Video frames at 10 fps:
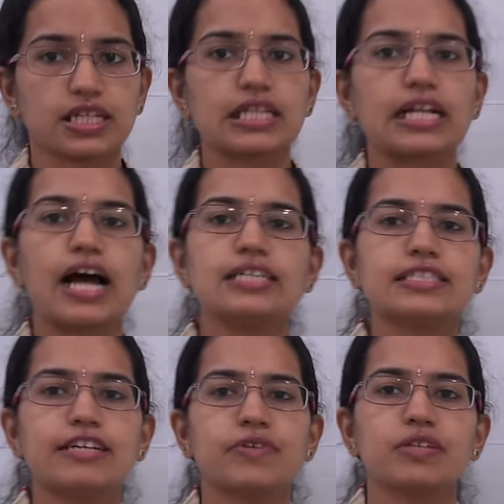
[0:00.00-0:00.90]
In class
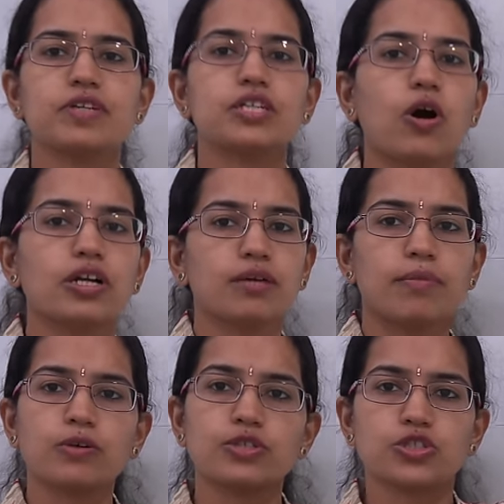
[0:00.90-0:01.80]
7, we talked
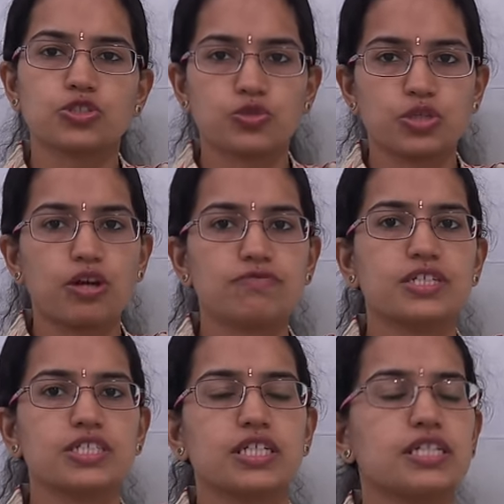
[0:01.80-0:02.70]
about the story of
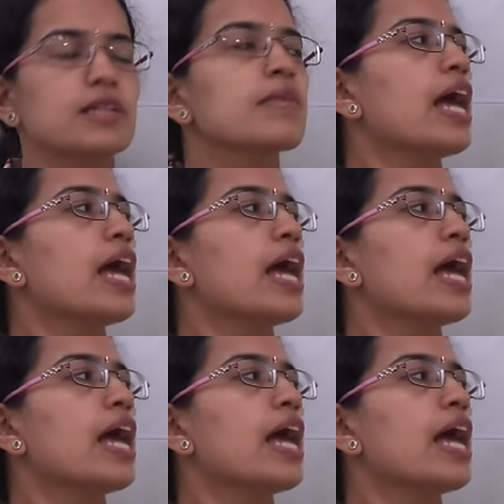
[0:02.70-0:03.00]
the shirt,